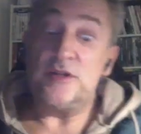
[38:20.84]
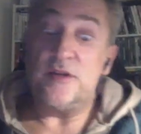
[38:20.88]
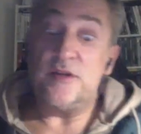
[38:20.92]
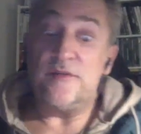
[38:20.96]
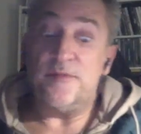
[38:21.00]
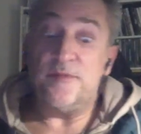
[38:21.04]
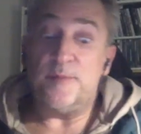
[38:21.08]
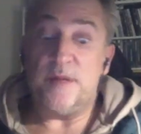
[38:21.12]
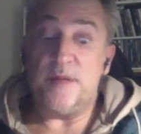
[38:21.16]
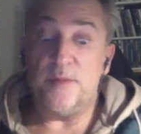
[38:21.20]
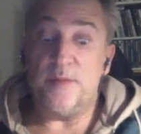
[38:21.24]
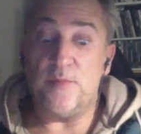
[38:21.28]

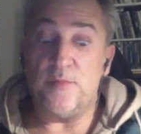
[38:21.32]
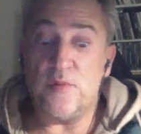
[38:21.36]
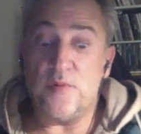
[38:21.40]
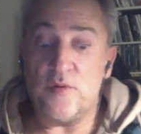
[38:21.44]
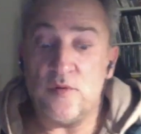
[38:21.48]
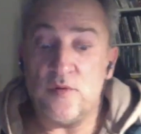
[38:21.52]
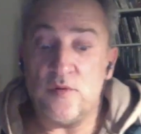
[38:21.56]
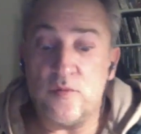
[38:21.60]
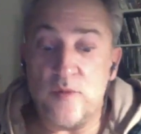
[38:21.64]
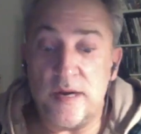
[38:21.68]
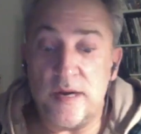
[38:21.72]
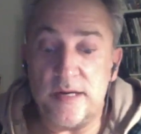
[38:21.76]
of
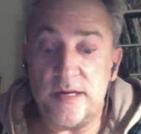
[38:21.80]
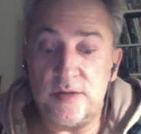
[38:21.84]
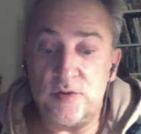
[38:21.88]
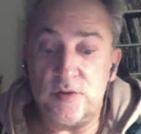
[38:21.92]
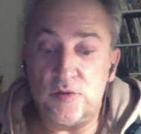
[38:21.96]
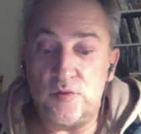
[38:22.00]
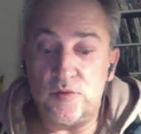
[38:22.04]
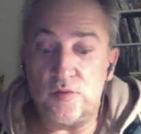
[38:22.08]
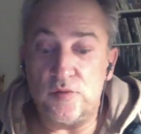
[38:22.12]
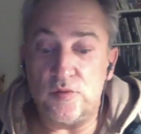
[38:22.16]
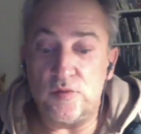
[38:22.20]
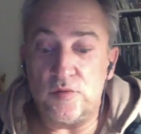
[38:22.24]
people went
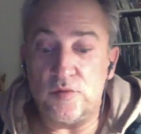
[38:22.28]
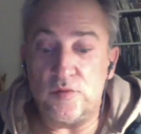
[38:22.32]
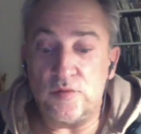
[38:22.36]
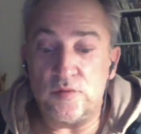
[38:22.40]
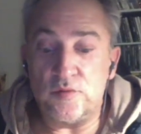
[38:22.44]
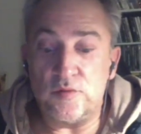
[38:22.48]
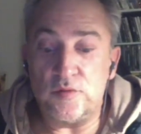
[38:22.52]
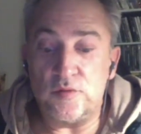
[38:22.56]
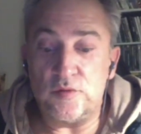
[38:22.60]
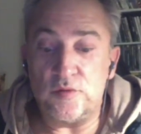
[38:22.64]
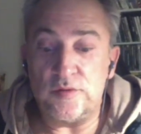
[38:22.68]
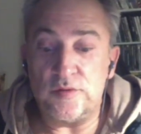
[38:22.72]

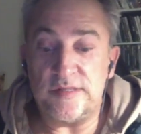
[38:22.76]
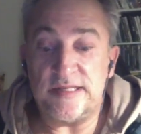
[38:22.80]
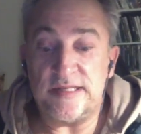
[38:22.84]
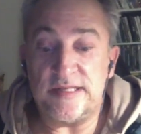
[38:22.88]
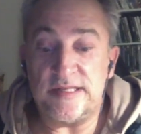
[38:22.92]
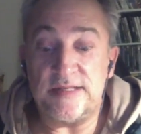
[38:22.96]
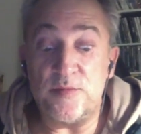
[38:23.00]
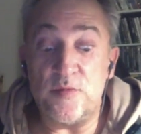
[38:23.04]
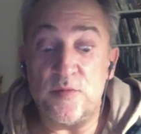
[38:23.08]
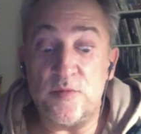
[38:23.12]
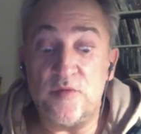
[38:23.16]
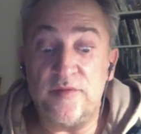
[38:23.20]
to see
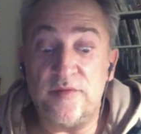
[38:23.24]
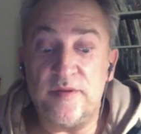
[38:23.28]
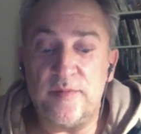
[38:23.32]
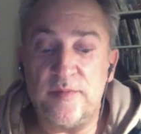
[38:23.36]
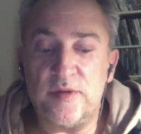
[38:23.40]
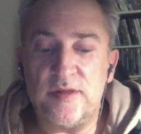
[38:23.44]
the movie,